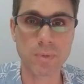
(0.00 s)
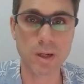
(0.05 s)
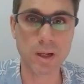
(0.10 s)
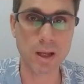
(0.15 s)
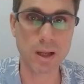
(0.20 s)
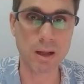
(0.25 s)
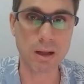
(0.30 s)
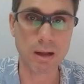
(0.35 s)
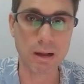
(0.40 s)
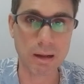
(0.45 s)

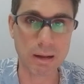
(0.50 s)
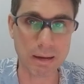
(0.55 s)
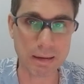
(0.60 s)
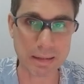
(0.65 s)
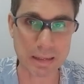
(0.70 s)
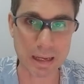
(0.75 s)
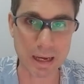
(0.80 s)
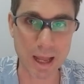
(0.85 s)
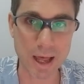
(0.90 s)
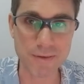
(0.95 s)

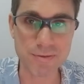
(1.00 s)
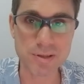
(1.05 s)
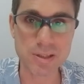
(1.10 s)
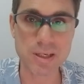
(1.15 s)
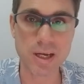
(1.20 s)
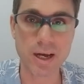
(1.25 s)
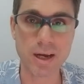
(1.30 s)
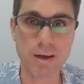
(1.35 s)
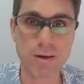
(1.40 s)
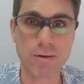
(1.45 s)
the life
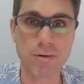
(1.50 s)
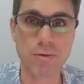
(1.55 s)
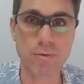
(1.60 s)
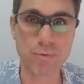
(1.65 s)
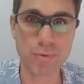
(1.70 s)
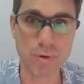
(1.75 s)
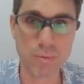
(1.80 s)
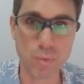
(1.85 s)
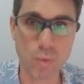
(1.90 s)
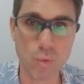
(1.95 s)
cycle
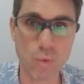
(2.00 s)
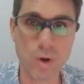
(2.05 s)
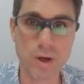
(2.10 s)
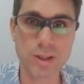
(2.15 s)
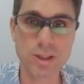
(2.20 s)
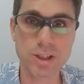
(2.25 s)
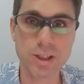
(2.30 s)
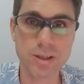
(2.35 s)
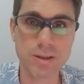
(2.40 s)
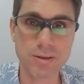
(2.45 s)
from one
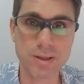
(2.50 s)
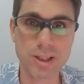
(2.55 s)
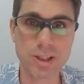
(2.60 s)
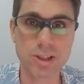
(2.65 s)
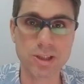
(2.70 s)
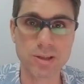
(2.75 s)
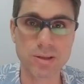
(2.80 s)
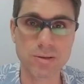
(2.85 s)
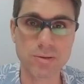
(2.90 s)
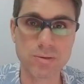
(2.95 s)

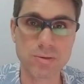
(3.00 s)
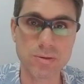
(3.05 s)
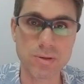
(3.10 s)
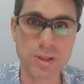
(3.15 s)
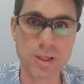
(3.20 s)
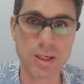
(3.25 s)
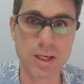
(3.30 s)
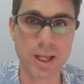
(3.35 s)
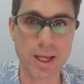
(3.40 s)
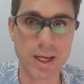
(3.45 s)
generation to the
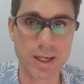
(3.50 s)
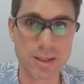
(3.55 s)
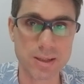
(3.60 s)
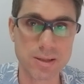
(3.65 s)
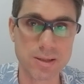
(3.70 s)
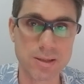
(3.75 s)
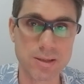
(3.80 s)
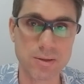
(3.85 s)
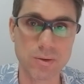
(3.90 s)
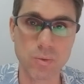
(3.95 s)

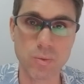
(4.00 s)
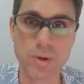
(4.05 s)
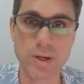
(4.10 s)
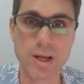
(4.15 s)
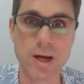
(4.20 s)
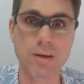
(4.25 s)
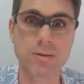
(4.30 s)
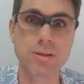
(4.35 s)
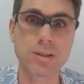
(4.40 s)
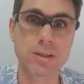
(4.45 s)
next
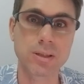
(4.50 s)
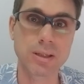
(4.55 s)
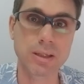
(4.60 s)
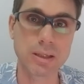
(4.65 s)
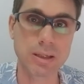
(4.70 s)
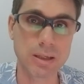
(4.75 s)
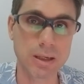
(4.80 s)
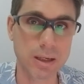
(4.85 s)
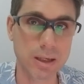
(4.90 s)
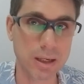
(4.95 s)
without
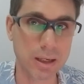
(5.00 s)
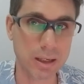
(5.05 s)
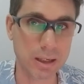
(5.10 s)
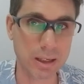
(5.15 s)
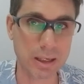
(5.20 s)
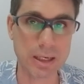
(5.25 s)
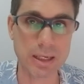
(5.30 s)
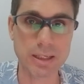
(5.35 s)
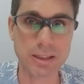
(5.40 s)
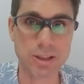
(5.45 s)
a
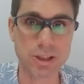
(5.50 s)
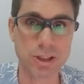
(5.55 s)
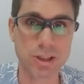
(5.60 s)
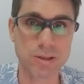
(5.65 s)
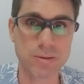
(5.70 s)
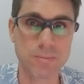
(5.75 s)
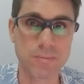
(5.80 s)
glitch.